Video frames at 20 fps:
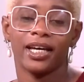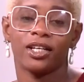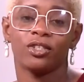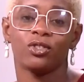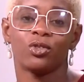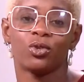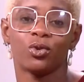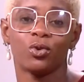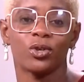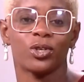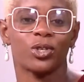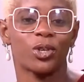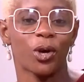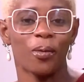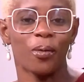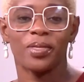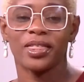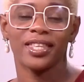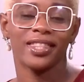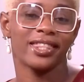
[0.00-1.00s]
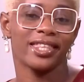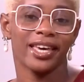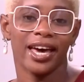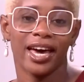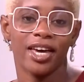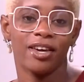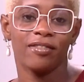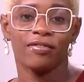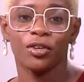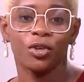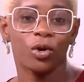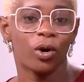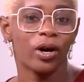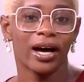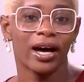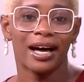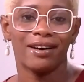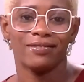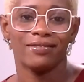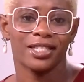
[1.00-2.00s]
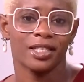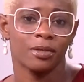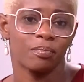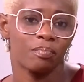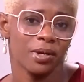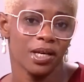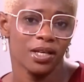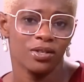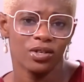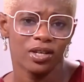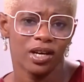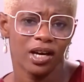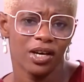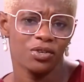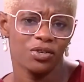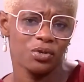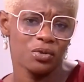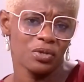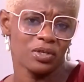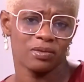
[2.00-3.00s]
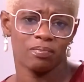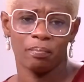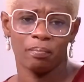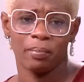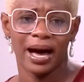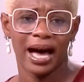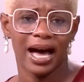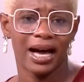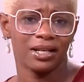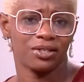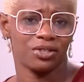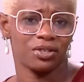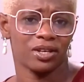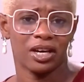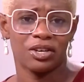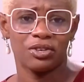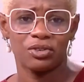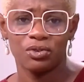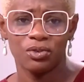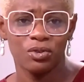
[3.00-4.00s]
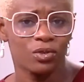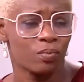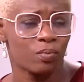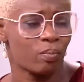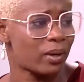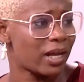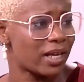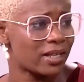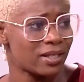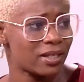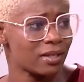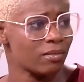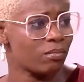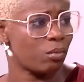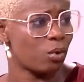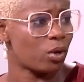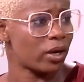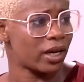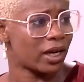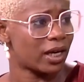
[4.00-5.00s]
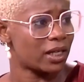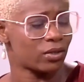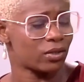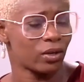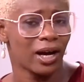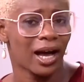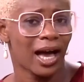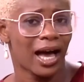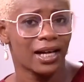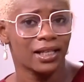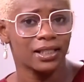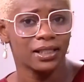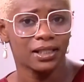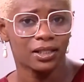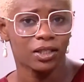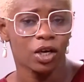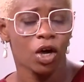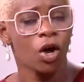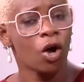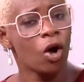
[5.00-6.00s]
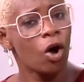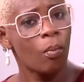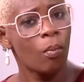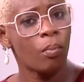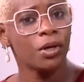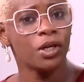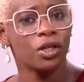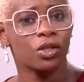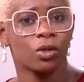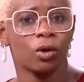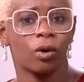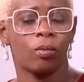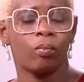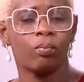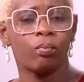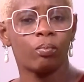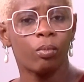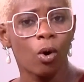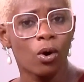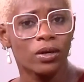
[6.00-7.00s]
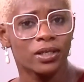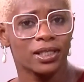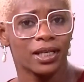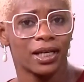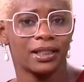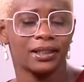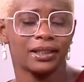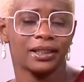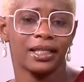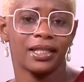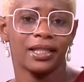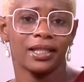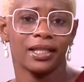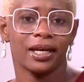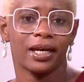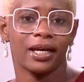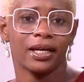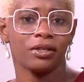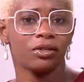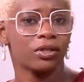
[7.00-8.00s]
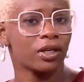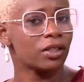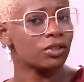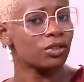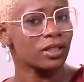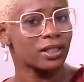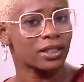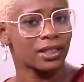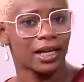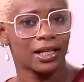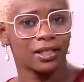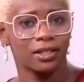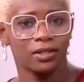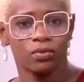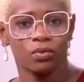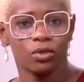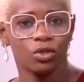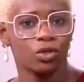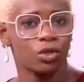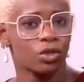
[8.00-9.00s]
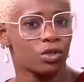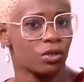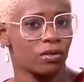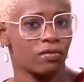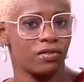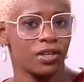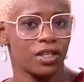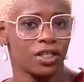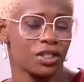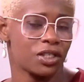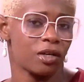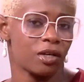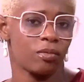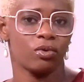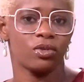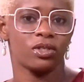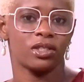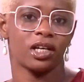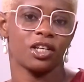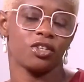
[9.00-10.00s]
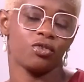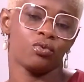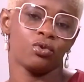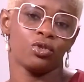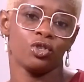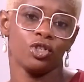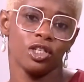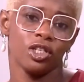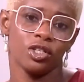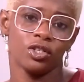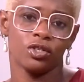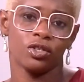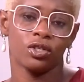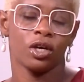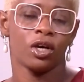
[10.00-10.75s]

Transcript: and do something there. If you don't have a space, you can use bags, you can use plastic buckets or cans. Open it up, pour sand in there. You can just start with just your vegetables that you need